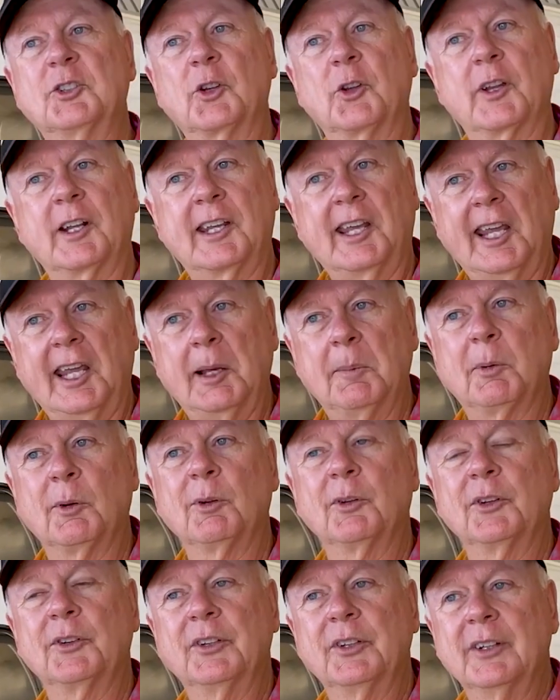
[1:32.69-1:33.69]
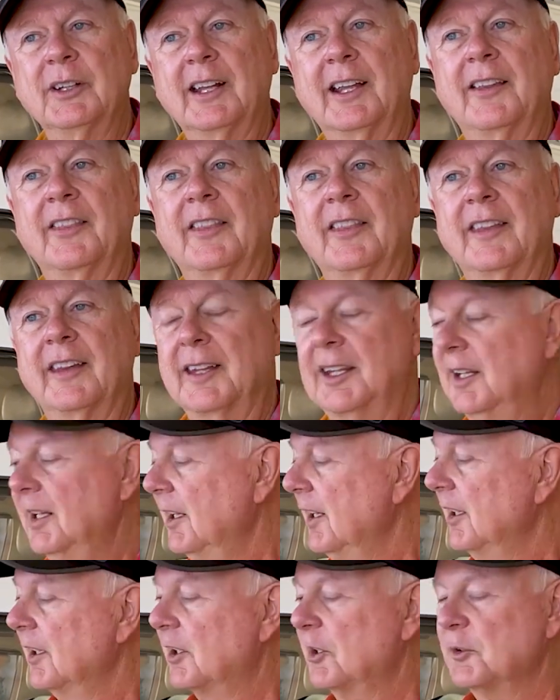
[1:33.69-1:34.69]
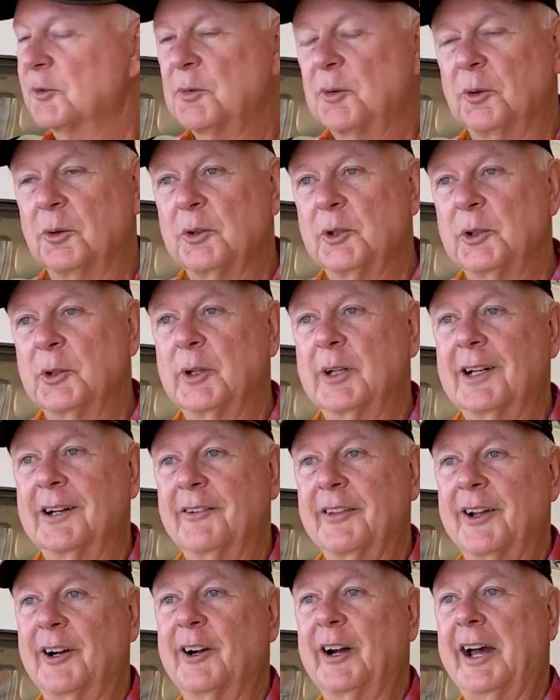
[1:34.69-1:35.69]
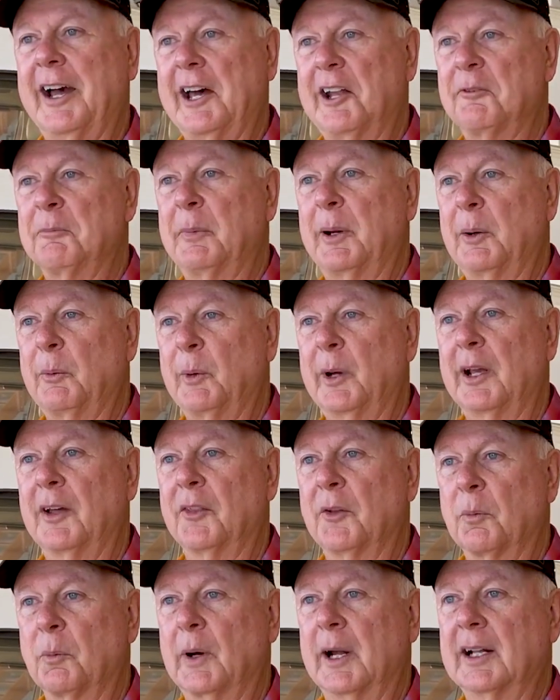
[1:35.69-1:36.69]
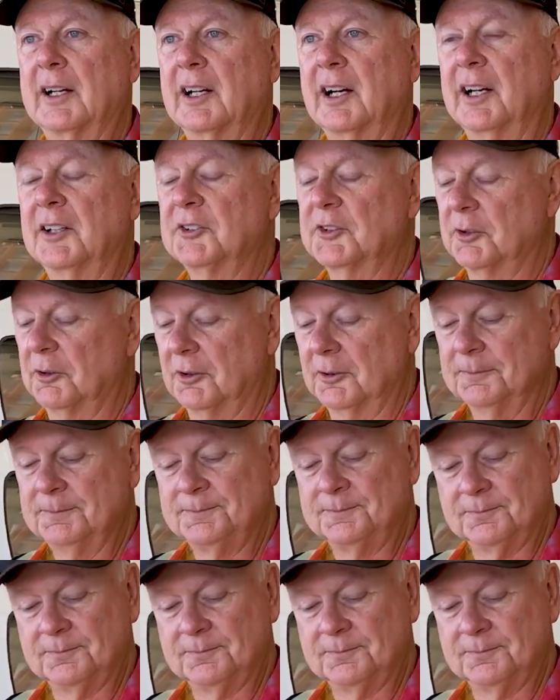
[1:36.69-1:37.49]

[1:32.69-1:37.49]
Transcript: so the cables and the control unit and everything are out of my way on the right console.